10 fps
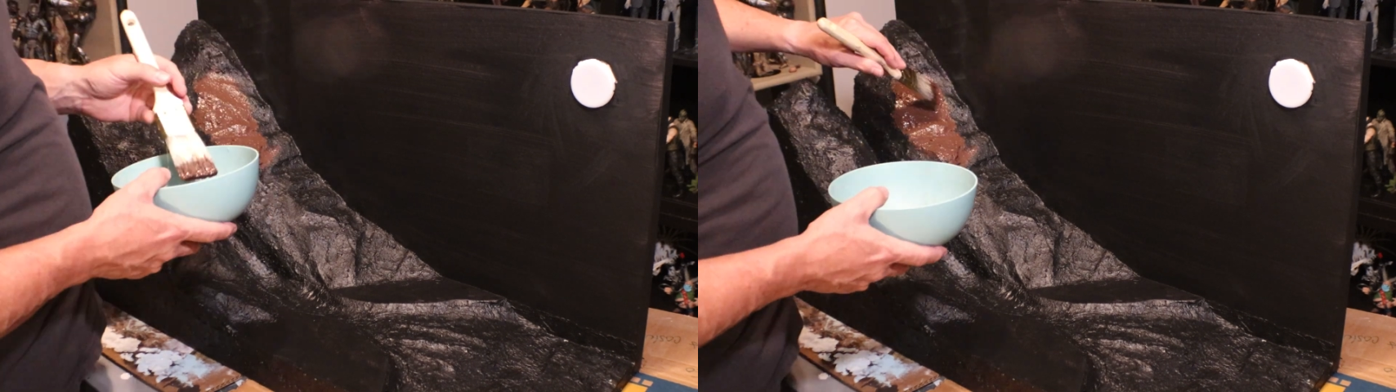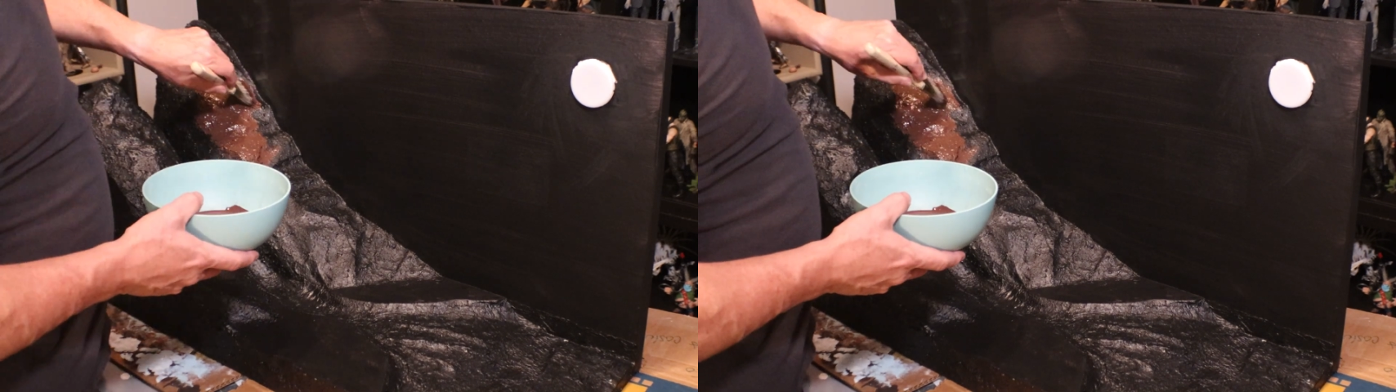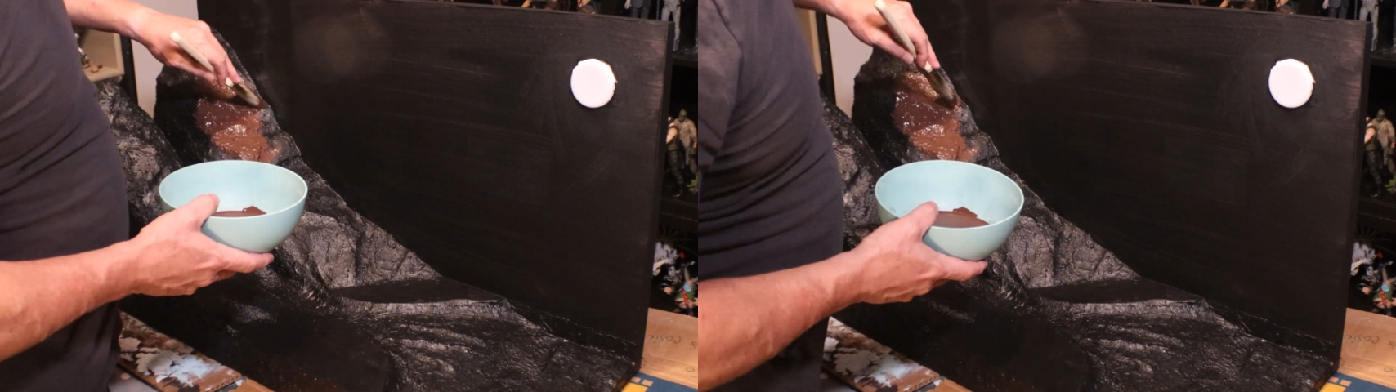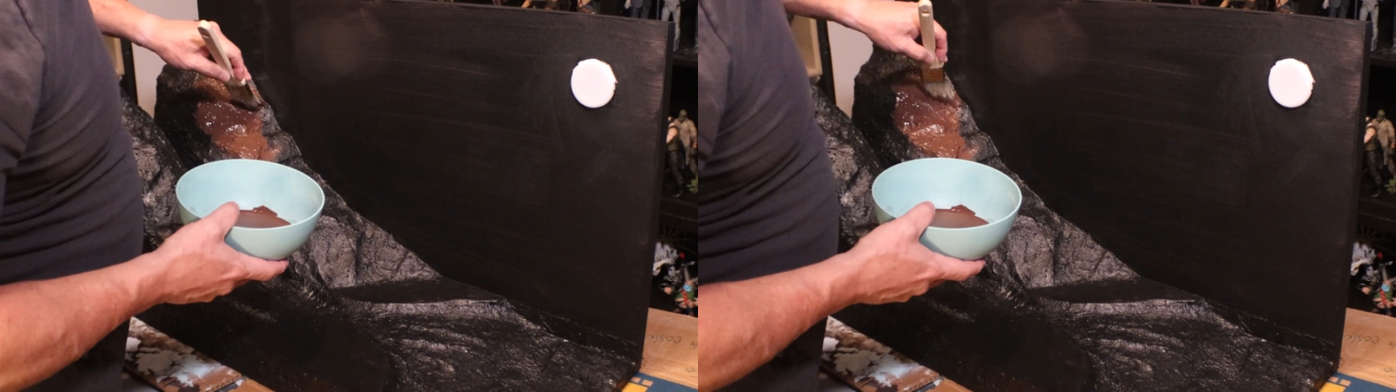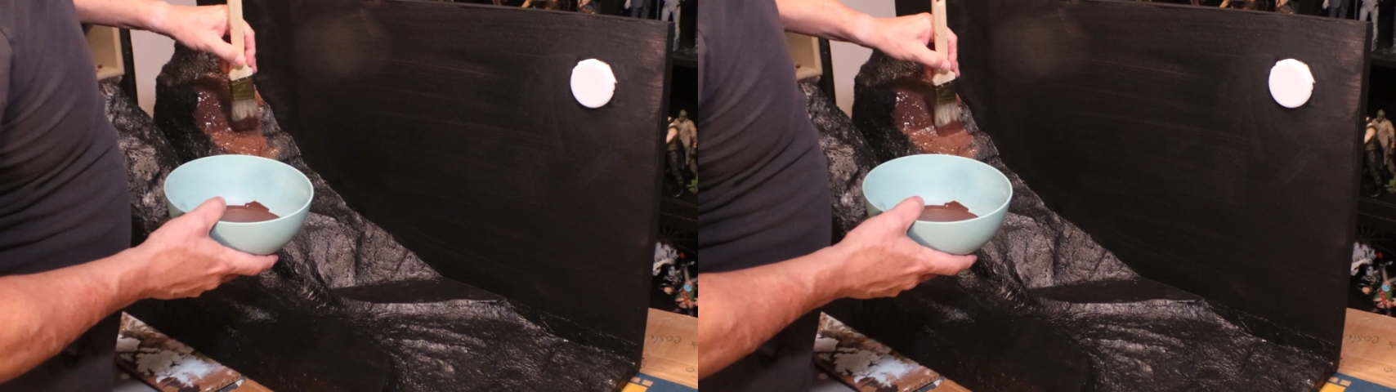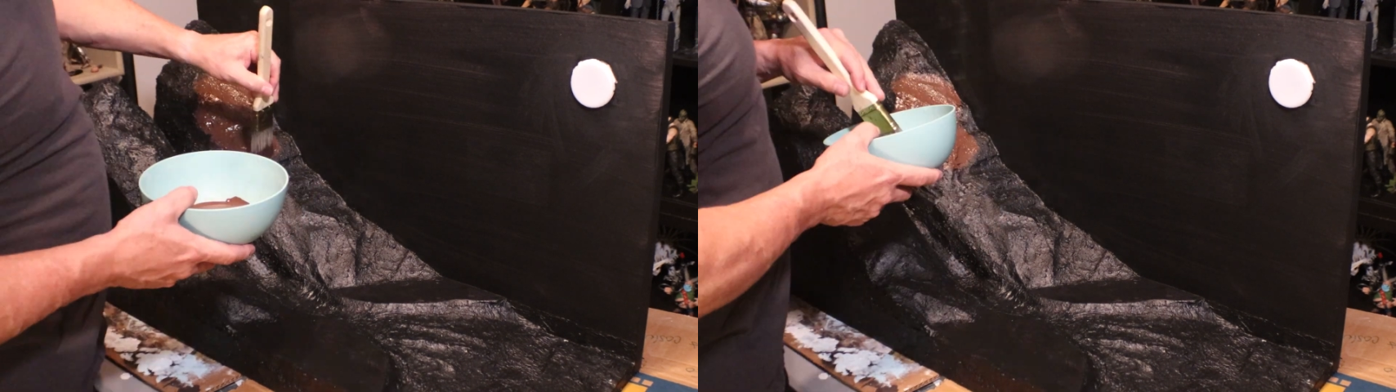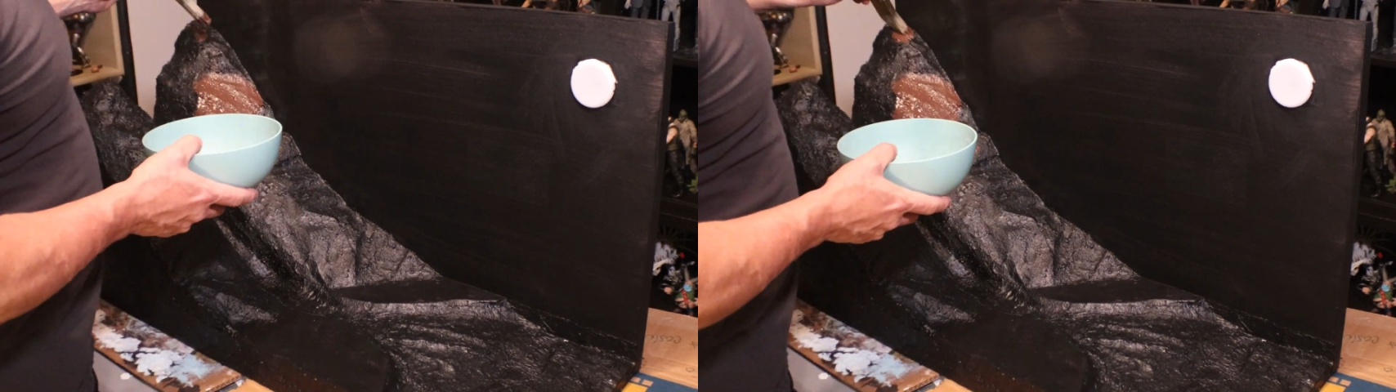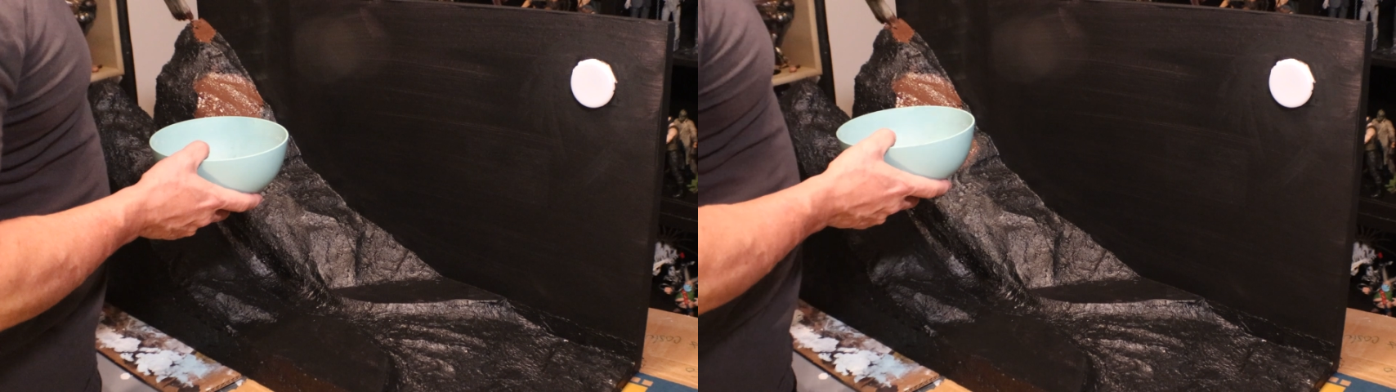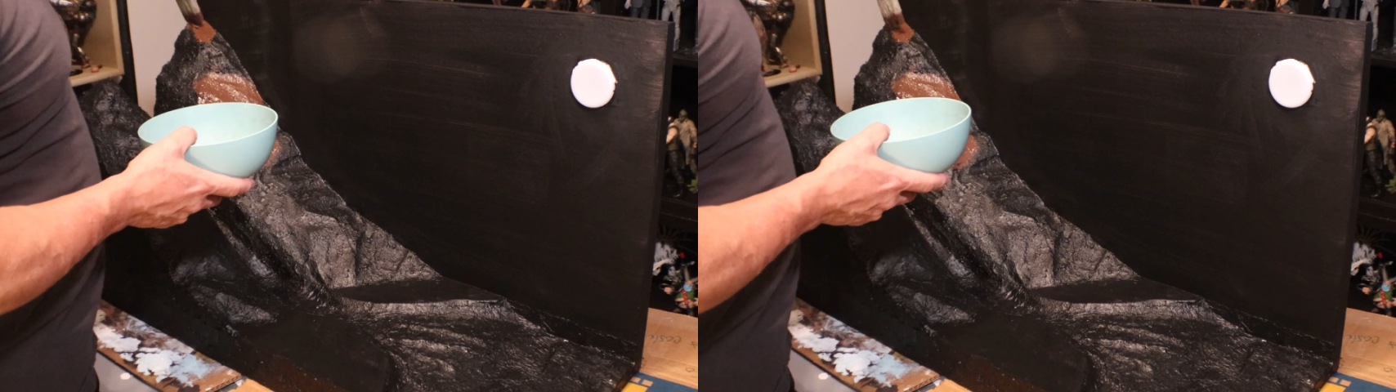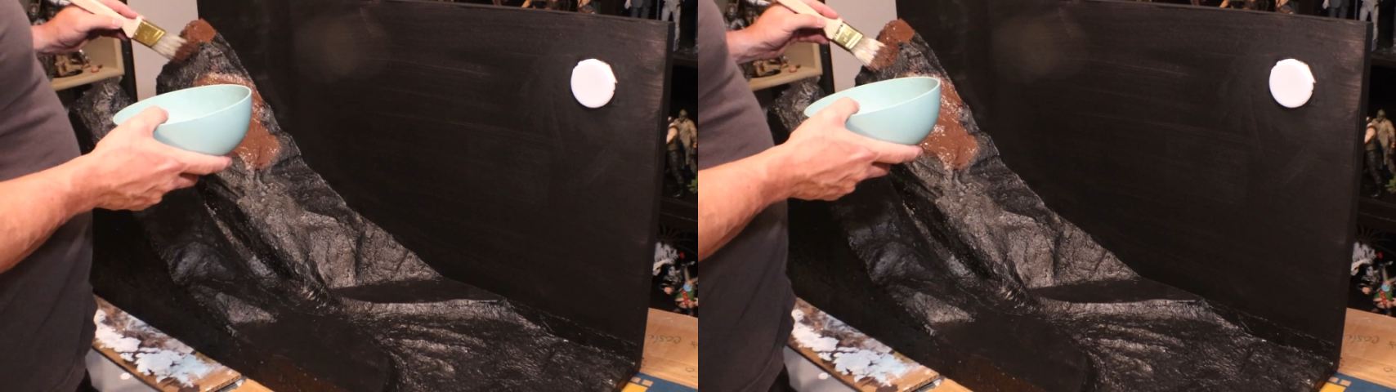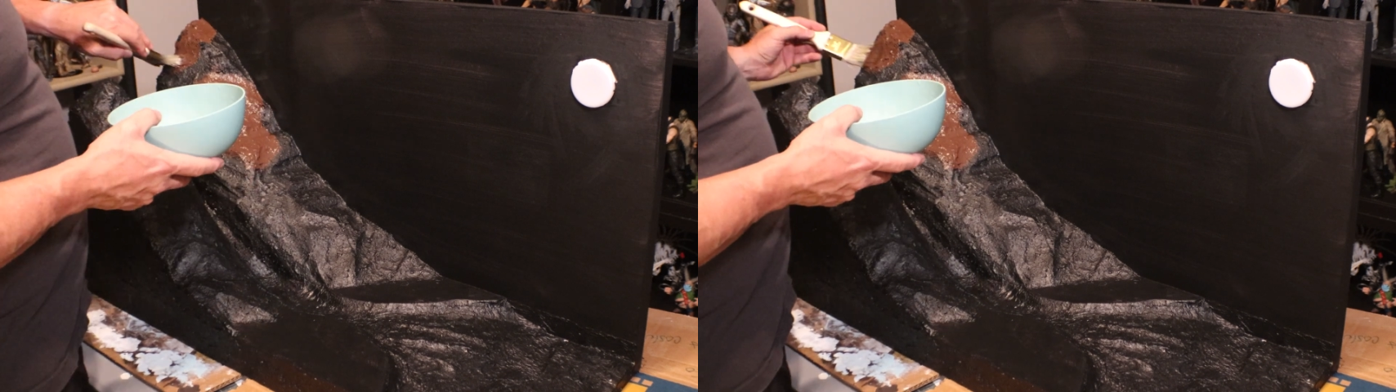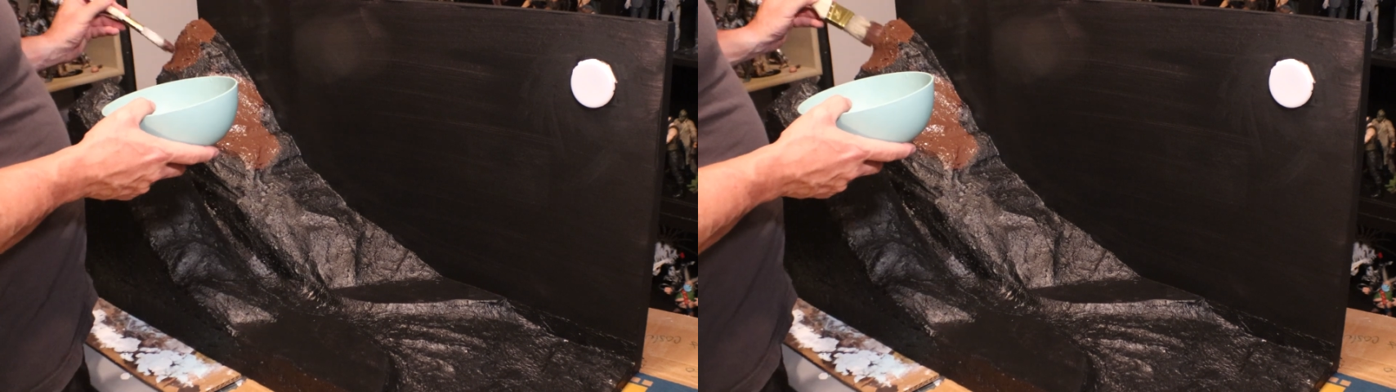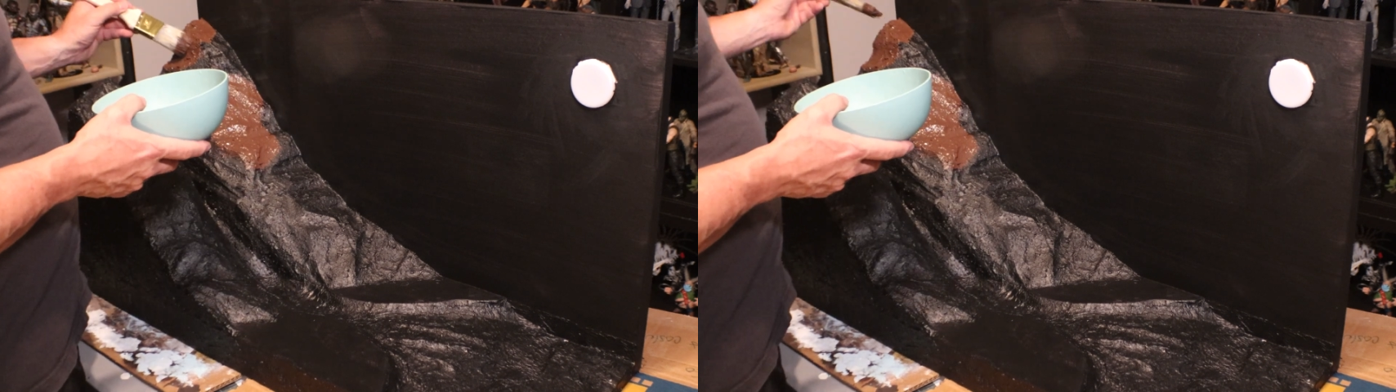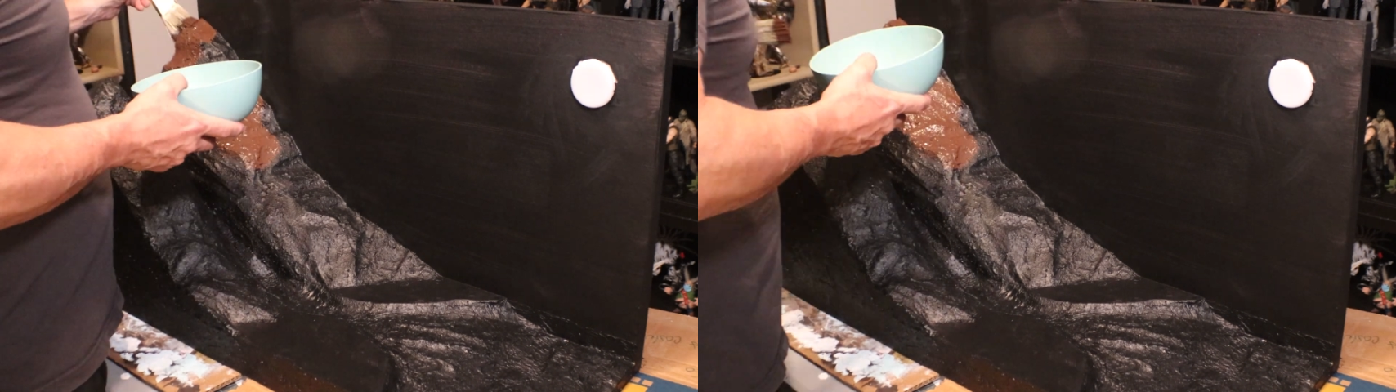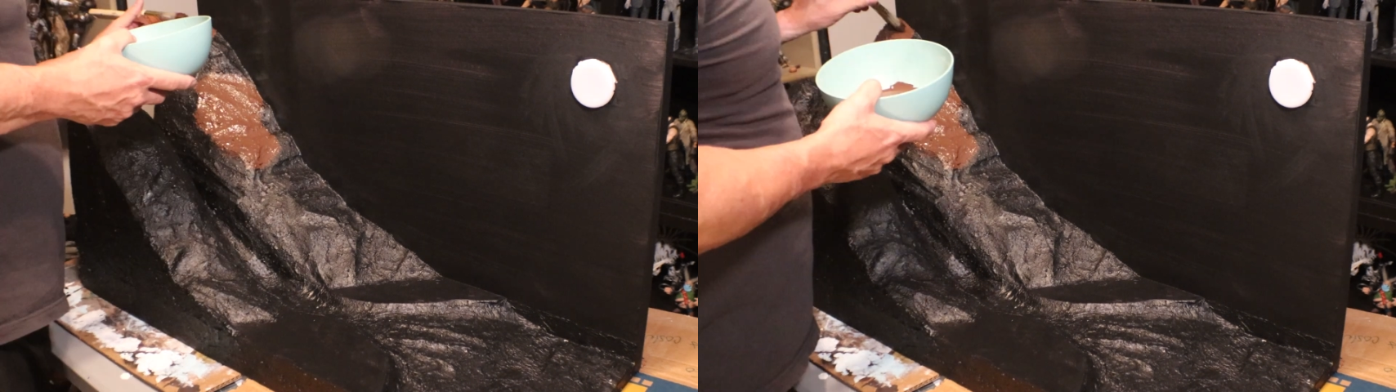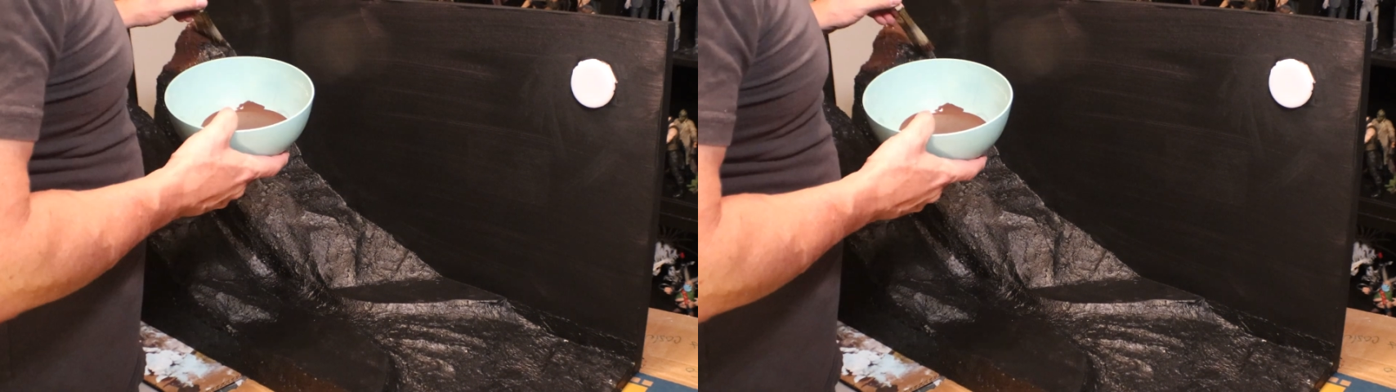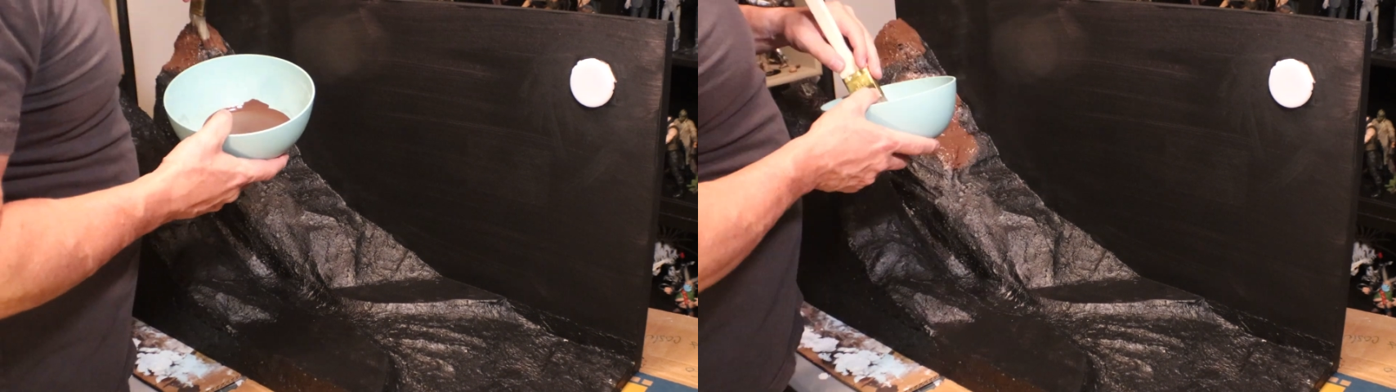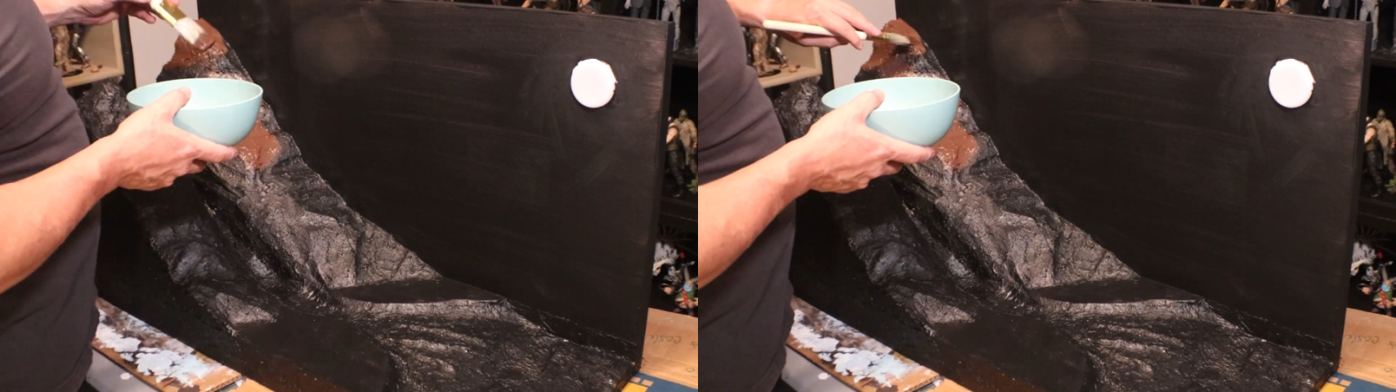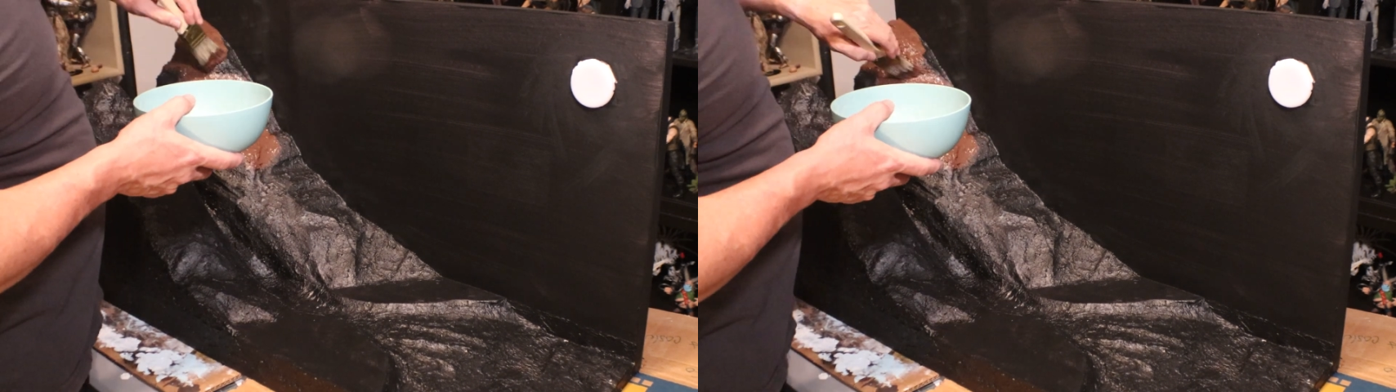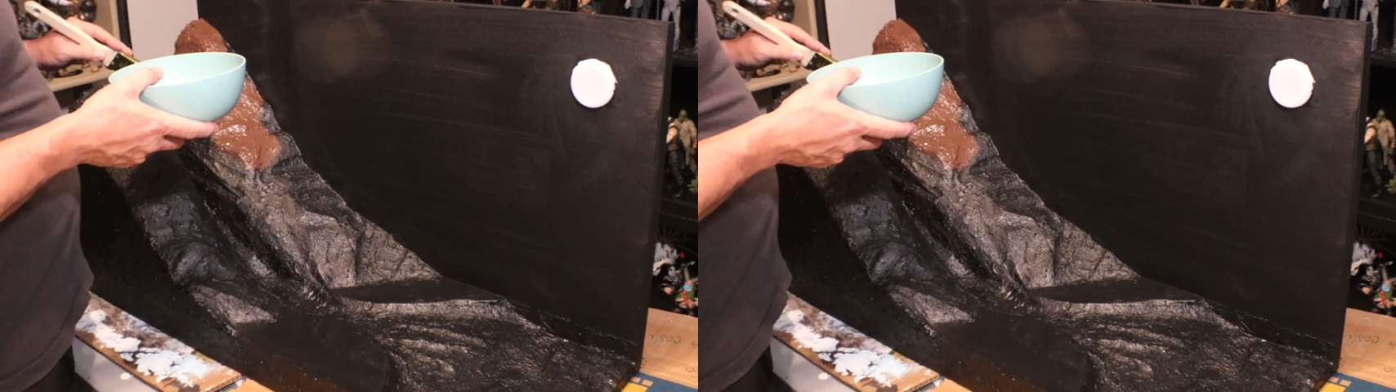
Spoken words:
Nobody's mouth can be seen.